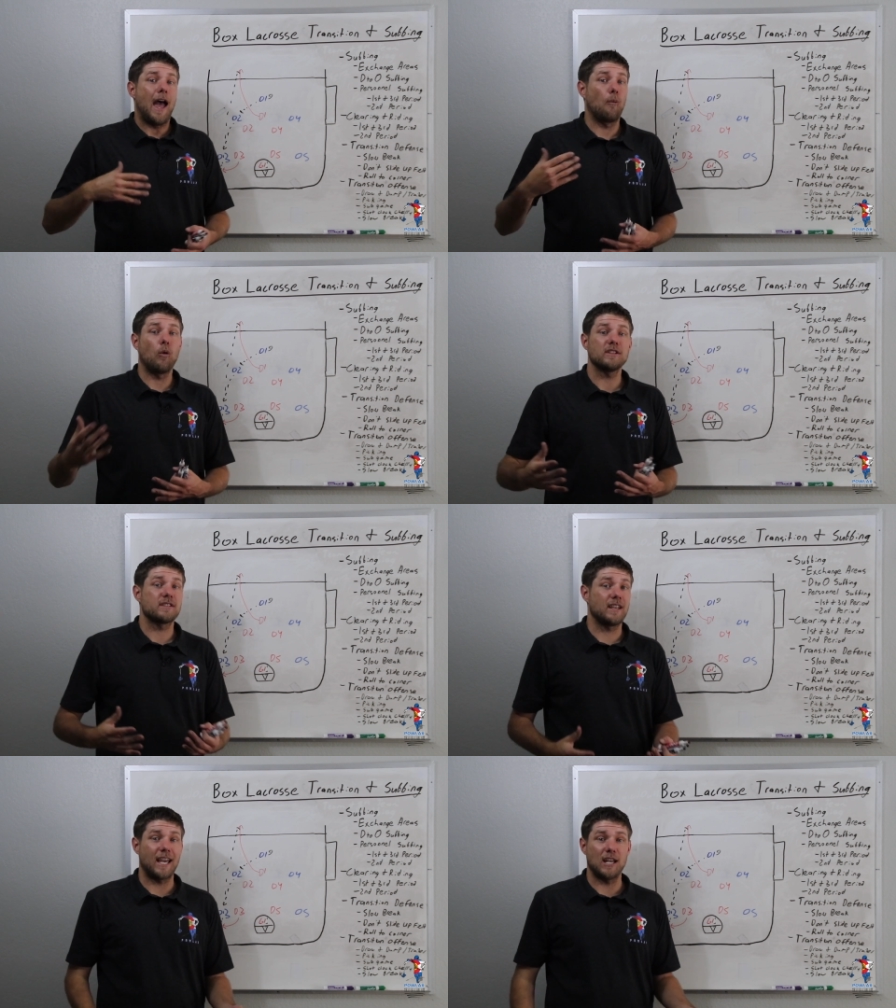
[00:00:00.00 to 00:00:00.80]
and once
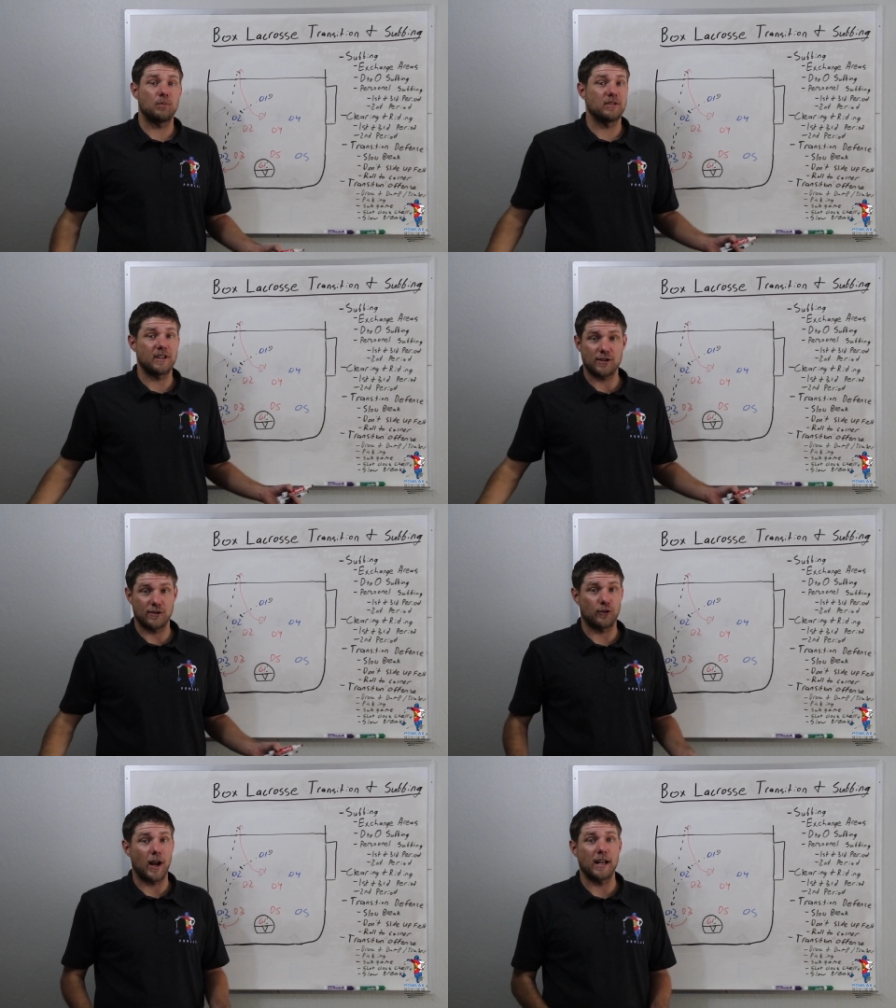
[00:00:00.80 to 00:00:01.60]
they gained
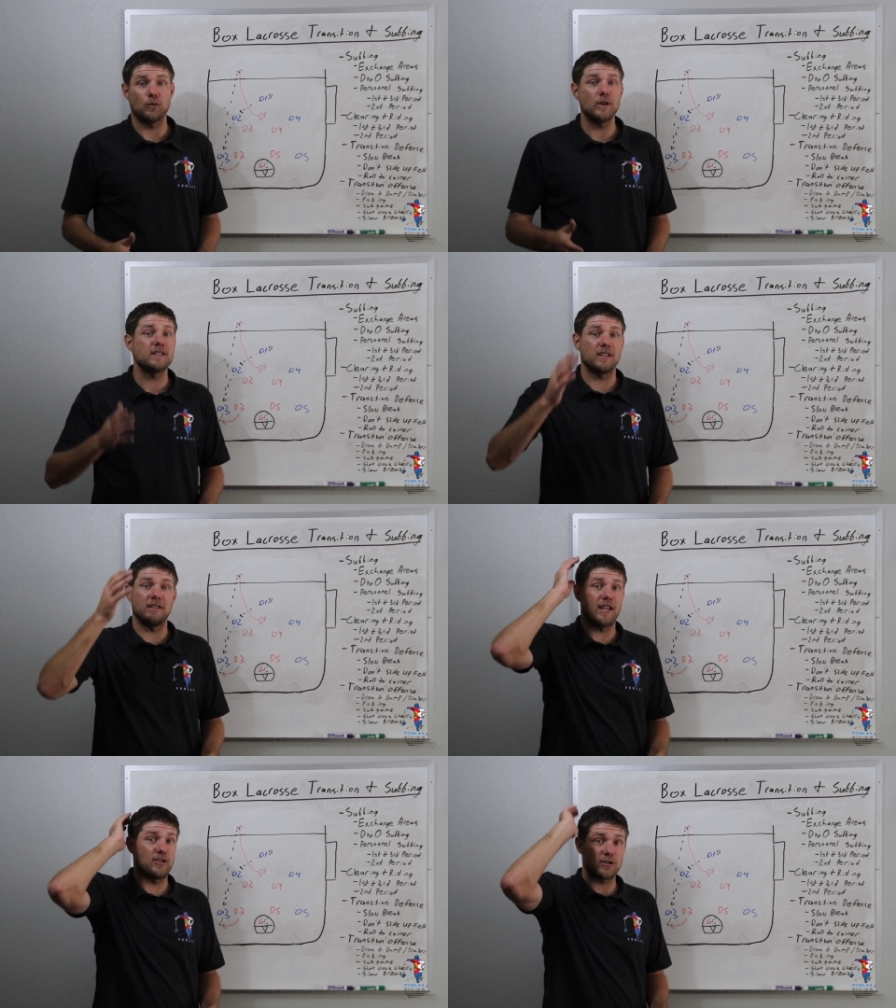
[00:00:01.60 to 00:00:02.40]
possession for any
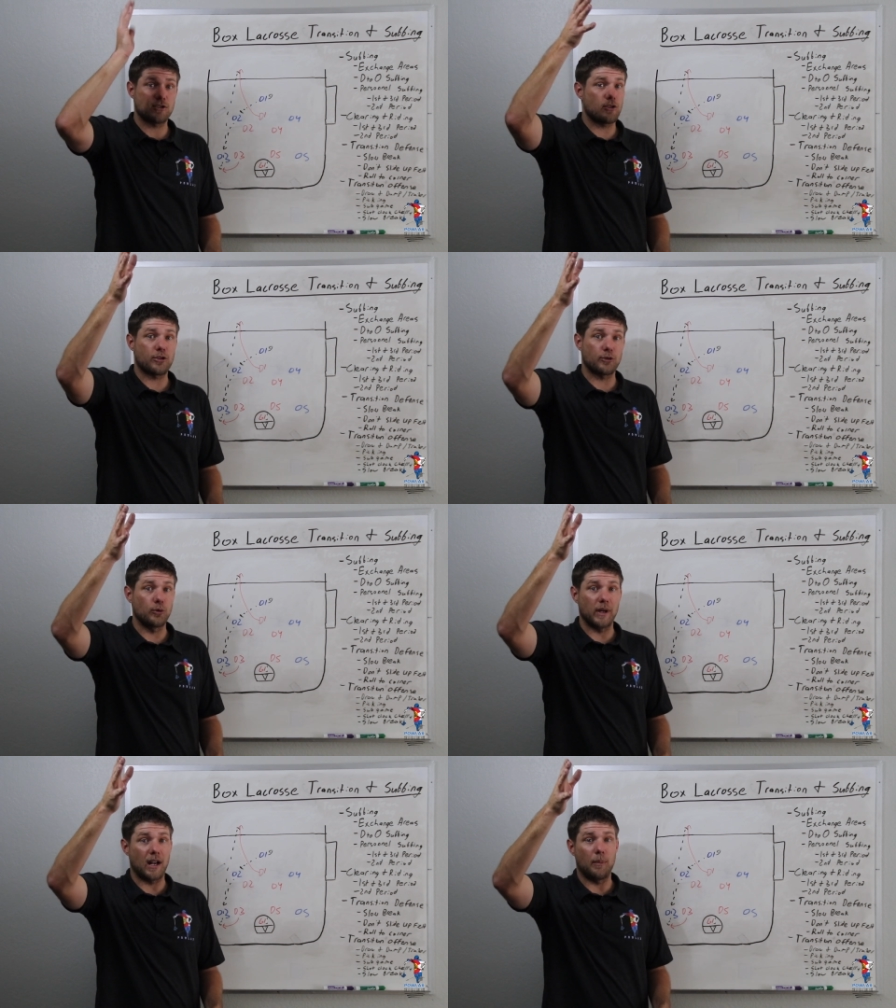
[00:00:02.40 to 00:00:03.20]
reason, they just
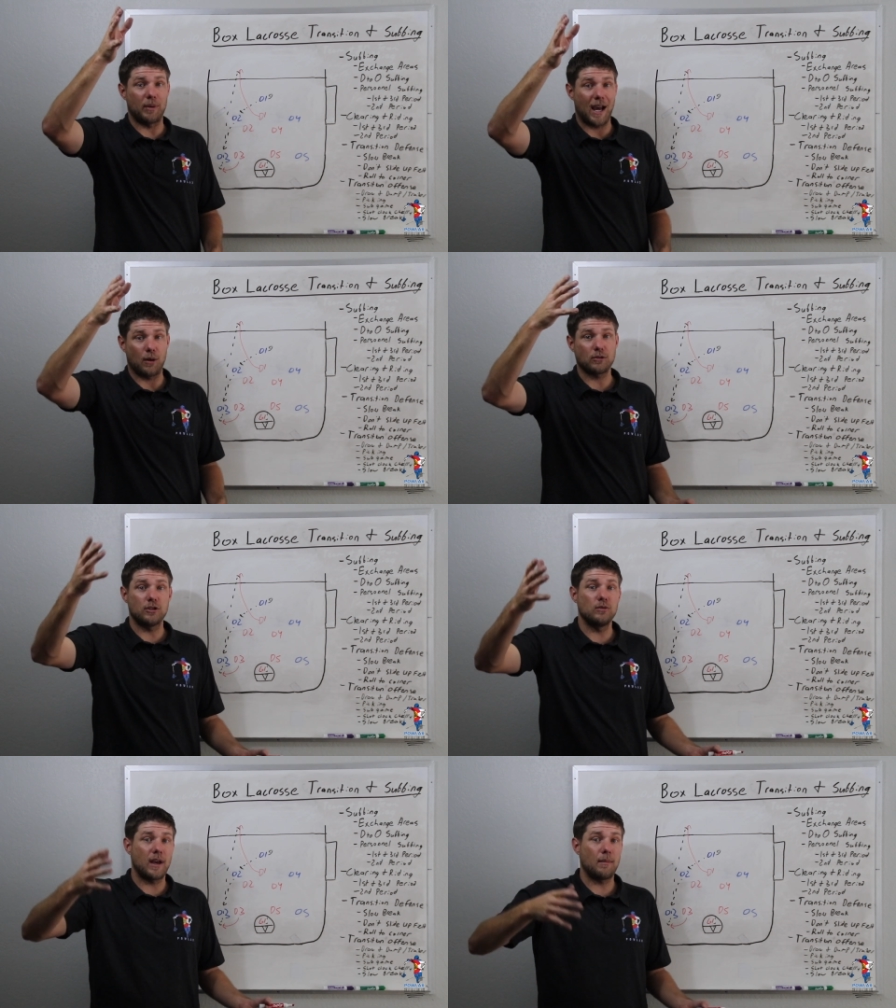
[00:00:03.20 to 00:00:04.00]
threw it up and out
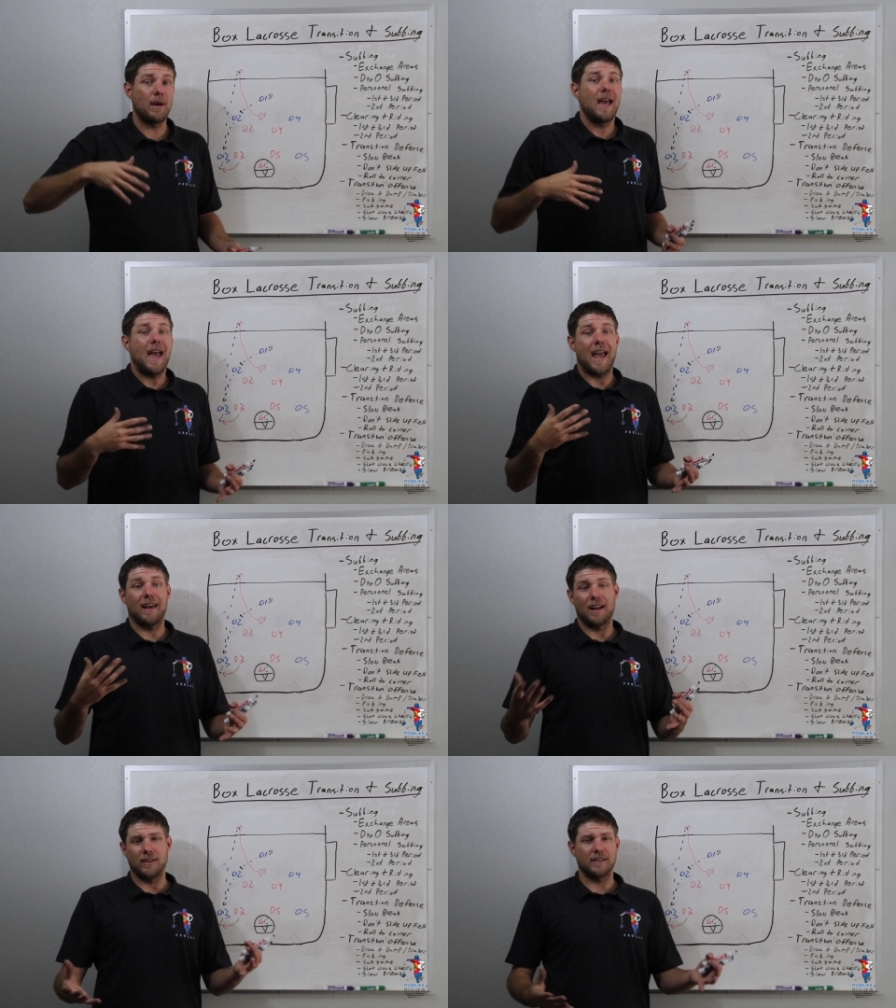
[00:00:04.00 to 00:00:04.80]
to them.
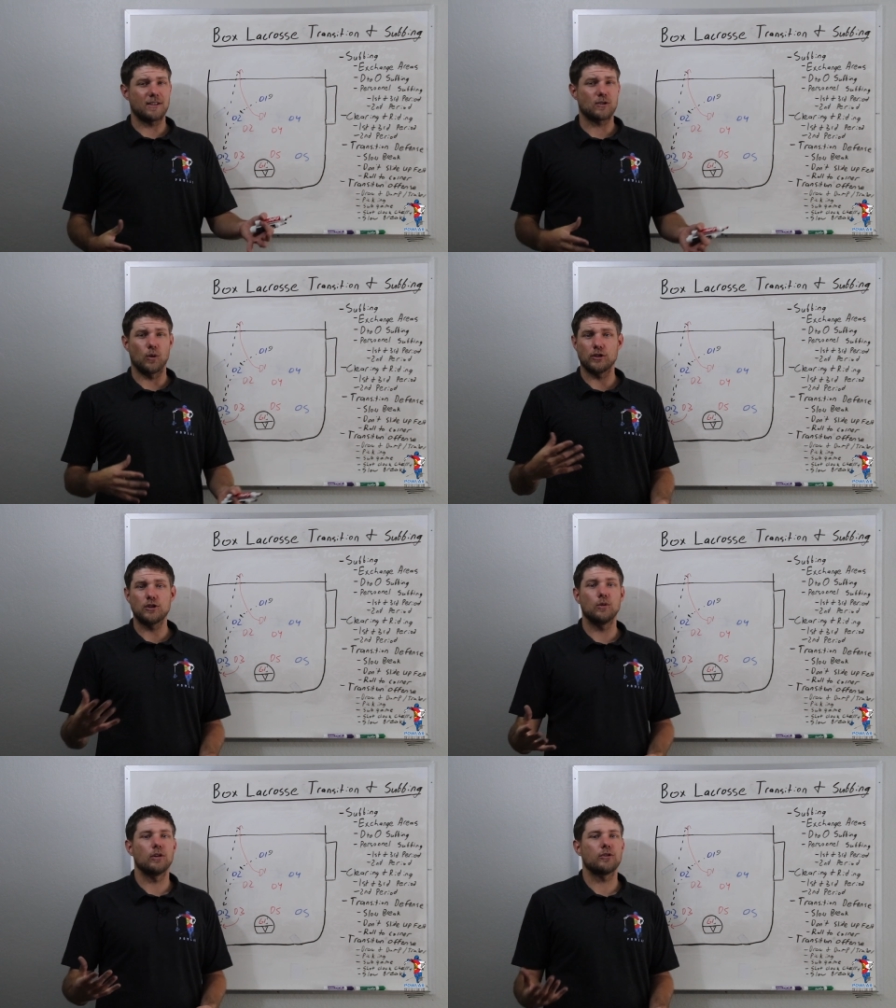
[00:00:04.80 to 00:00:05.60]
And I think they scored
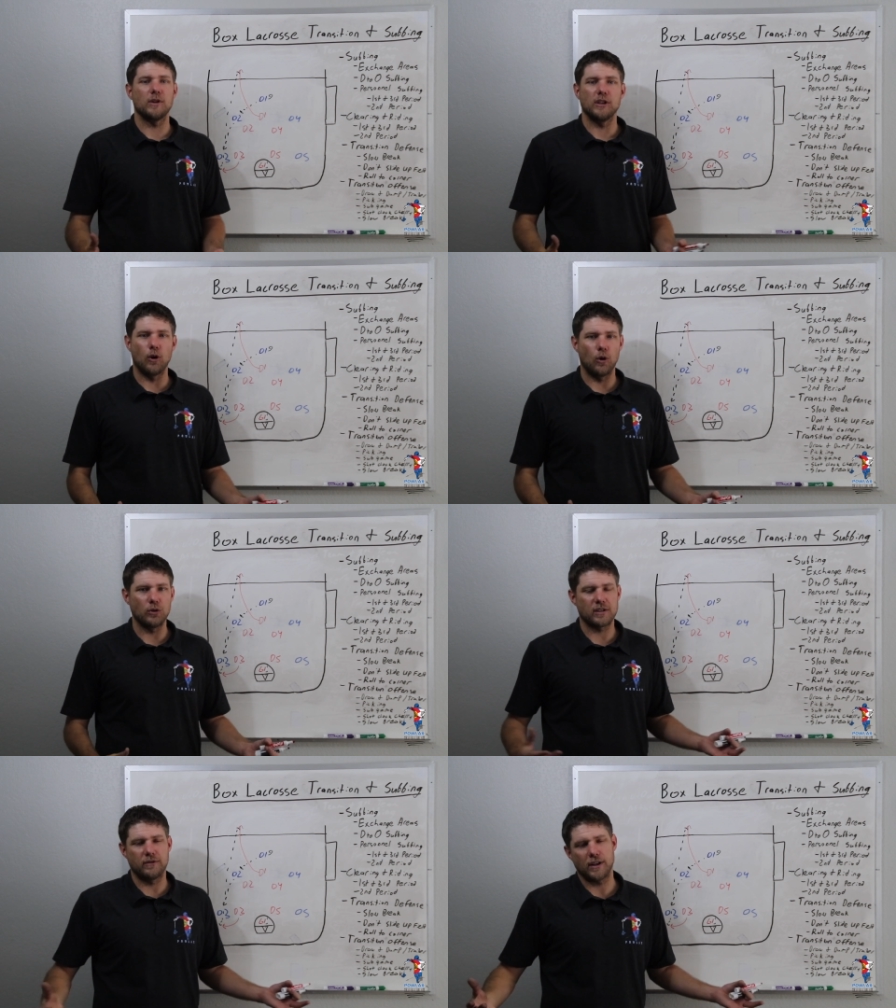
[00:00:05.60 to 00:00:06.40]
two or three
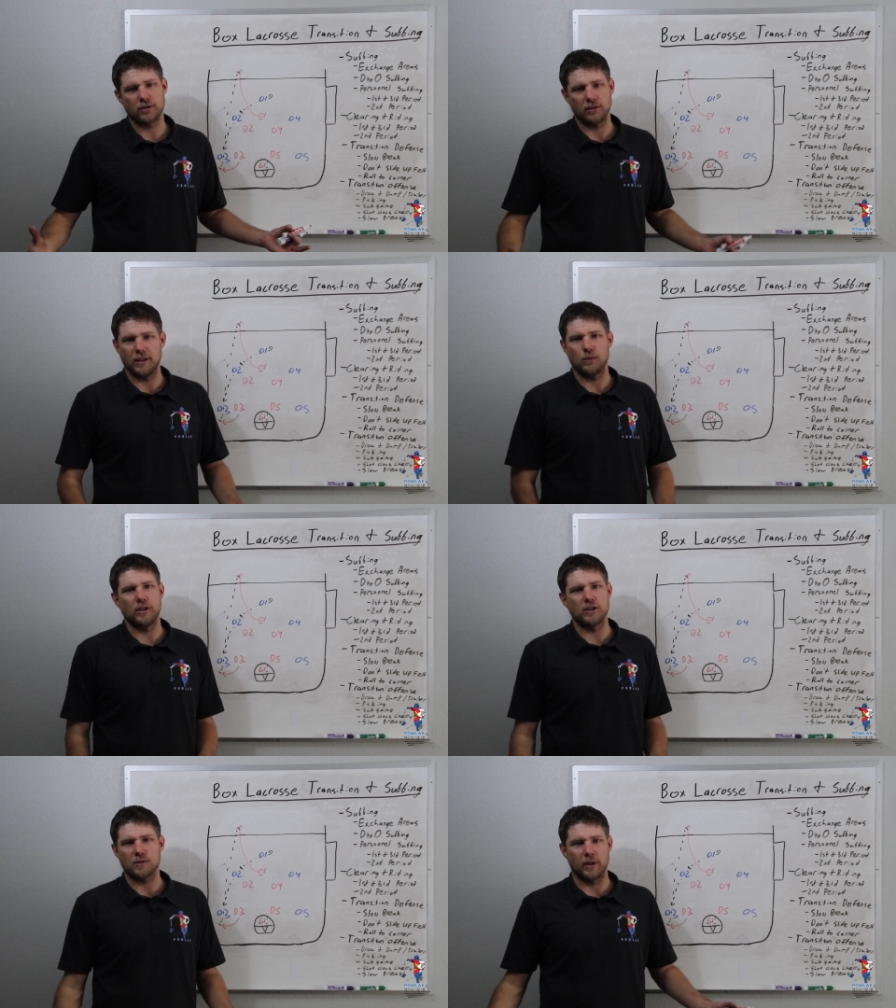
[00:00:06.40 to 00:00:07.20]
goals. Eventually,
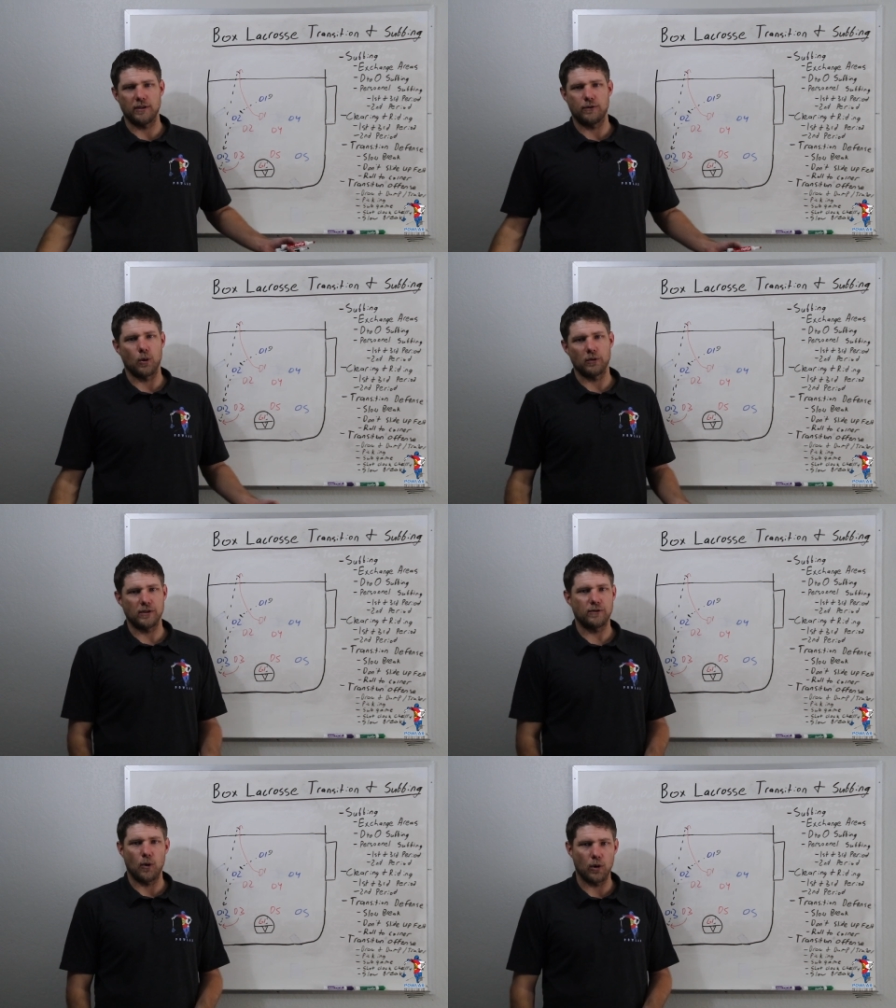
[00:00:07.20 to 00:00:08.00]
we just played
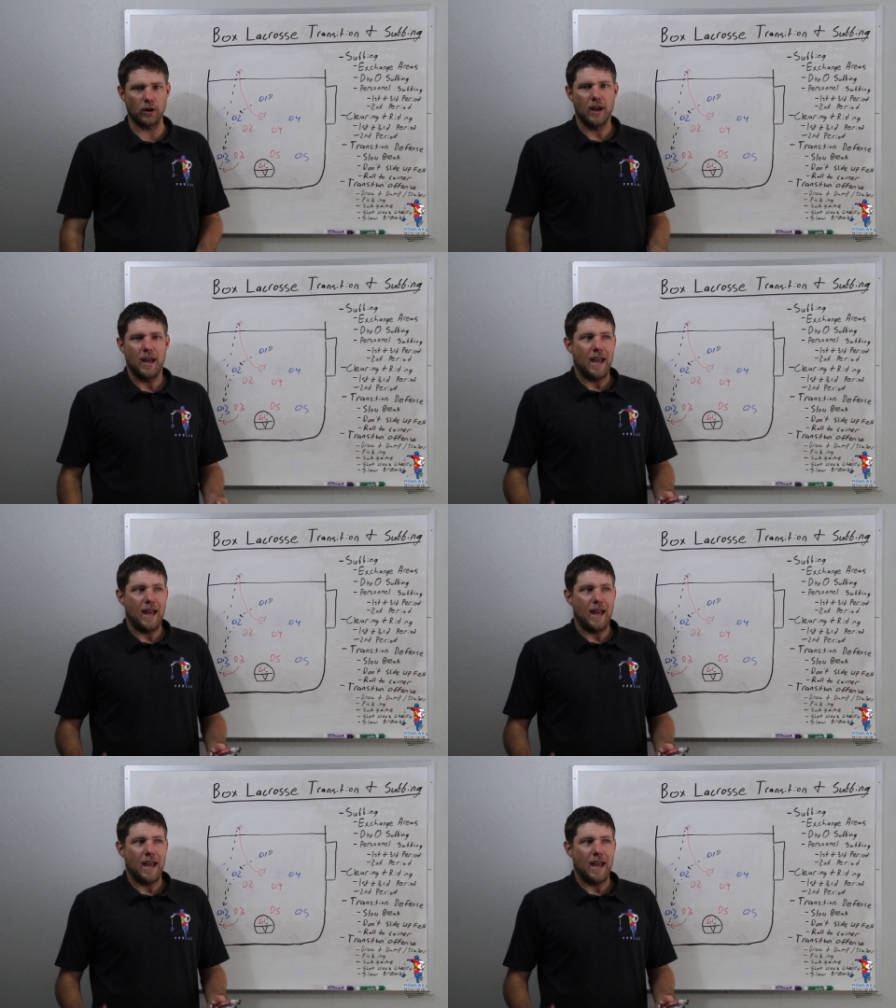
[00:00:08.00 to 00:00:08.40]
4v4